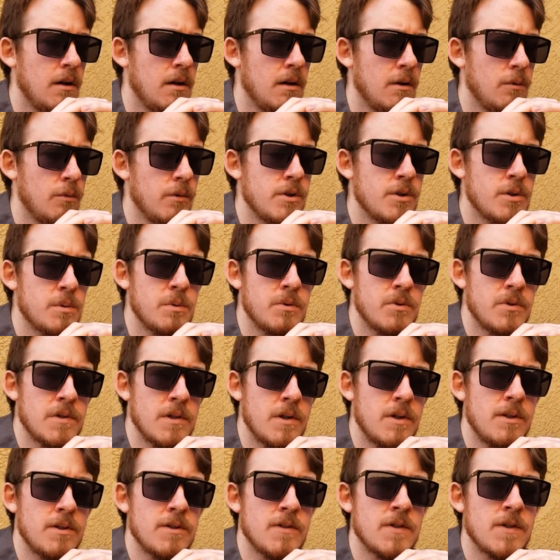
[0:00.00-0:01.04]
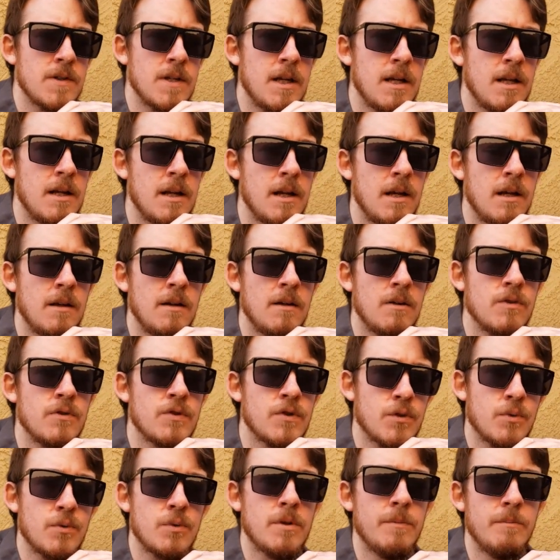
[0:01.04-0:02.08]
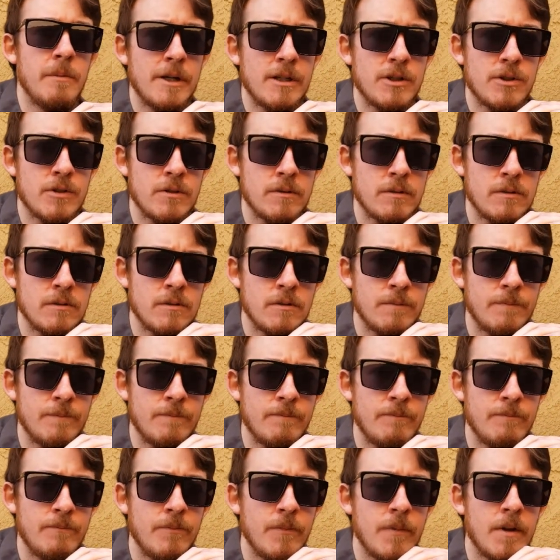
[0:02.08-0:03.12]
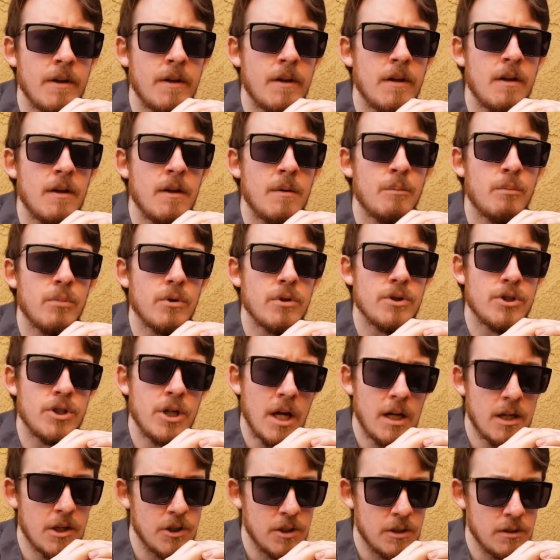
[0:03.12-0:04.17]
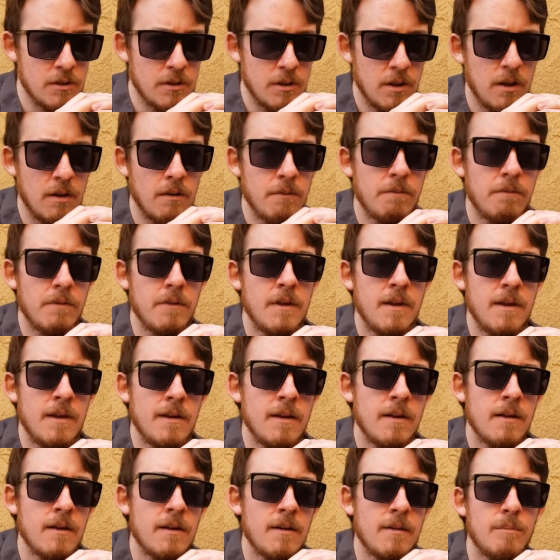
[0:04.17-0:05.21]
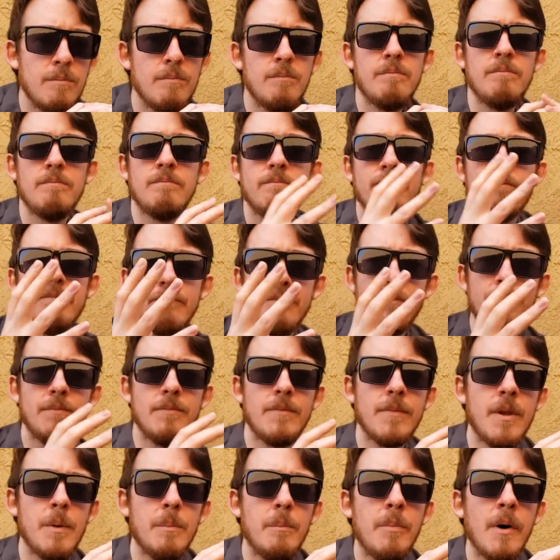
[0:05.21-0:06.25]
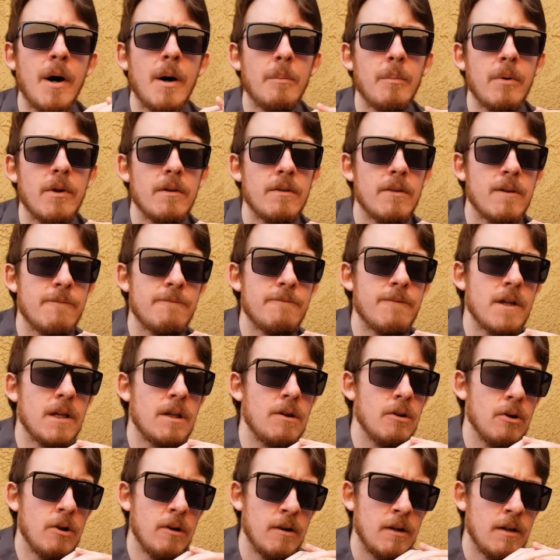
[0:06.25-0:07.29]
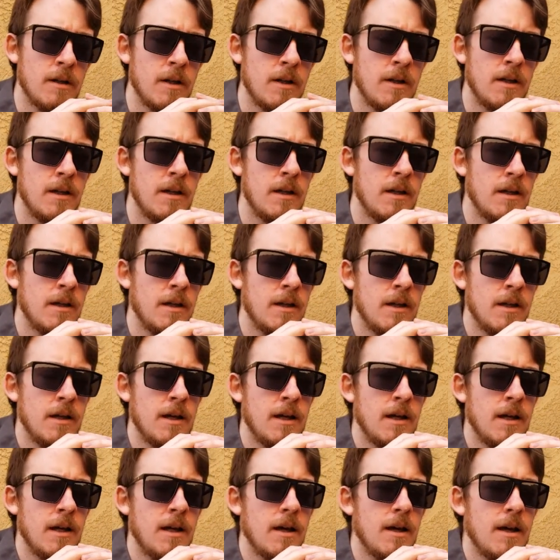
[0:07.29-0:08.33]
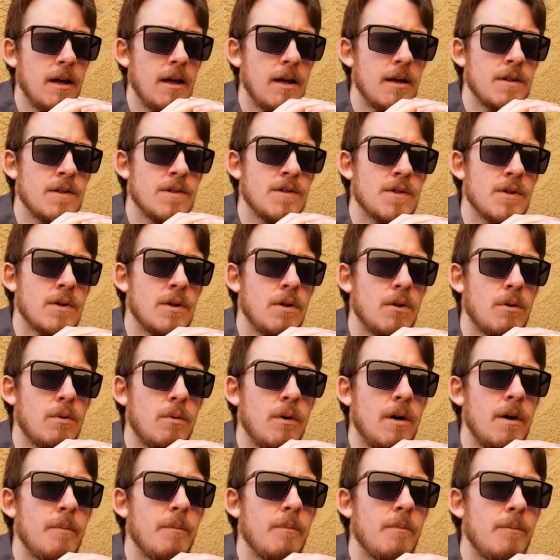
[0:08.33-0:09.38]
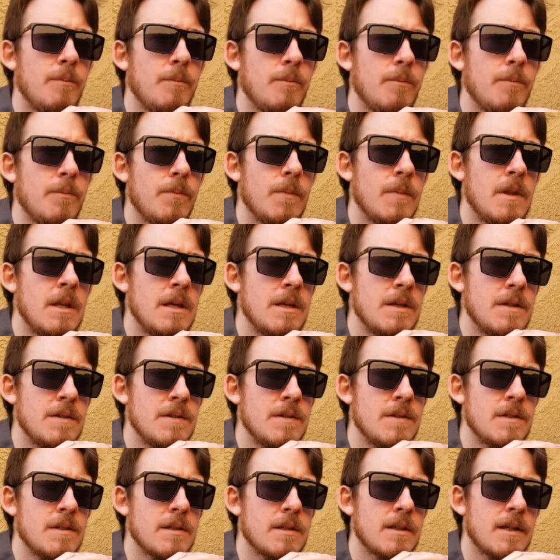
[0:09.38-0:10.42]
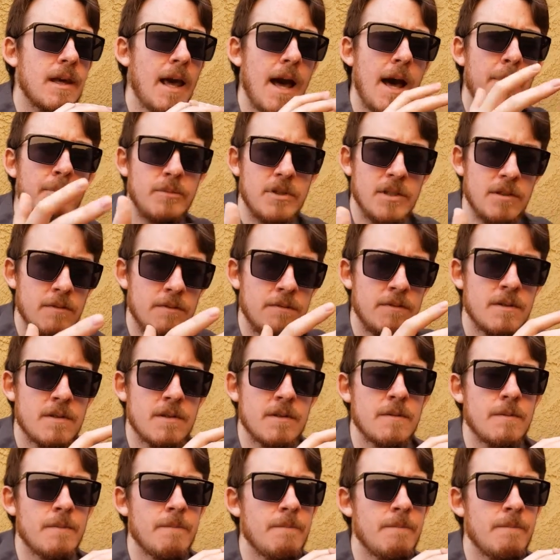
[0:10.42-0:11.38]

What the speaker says: which results in a two-dimensional projection of the puppet, the figure. And so what these captives